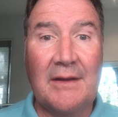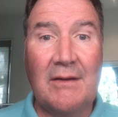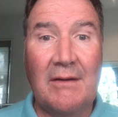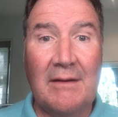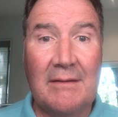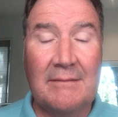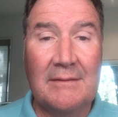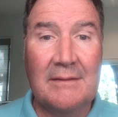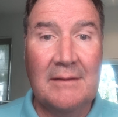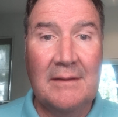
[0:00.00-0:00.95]
the car,
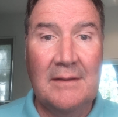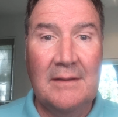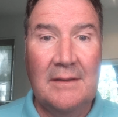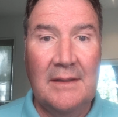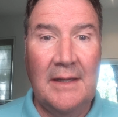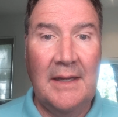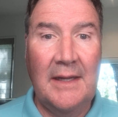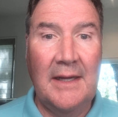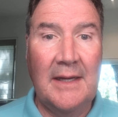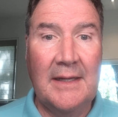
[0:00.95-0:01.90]

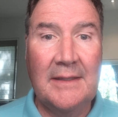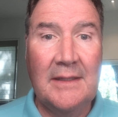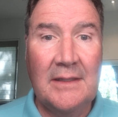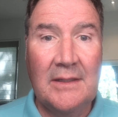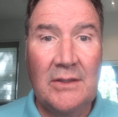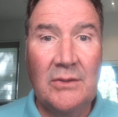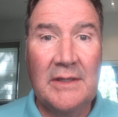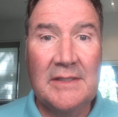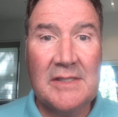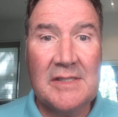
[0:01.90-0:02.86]
and you'll
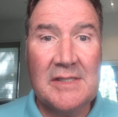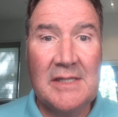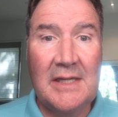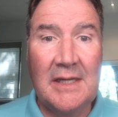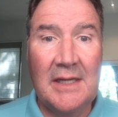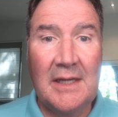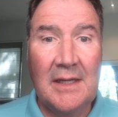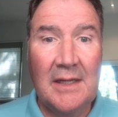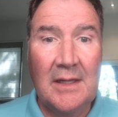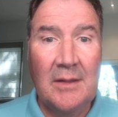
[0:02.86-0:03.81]
get to see